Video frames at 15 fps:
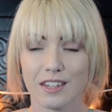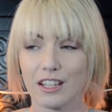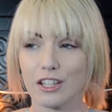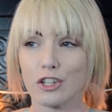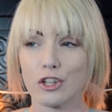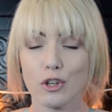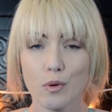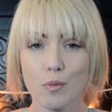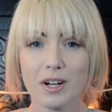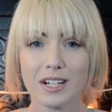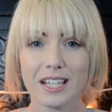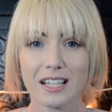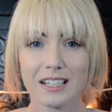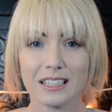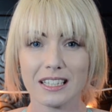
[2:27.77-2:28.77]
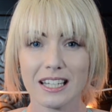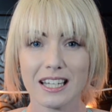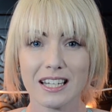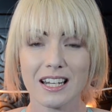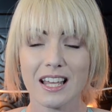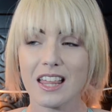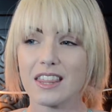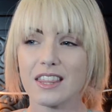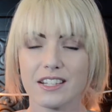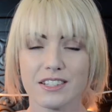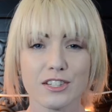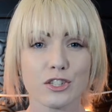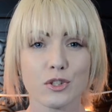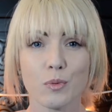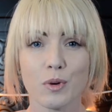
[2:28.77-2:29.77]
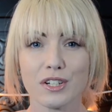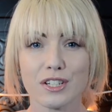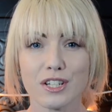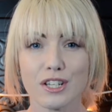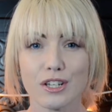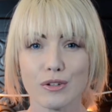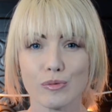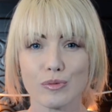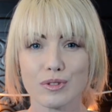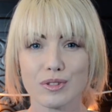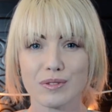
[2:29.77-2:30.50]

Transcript: Like, you want to get clean, this is the one to use.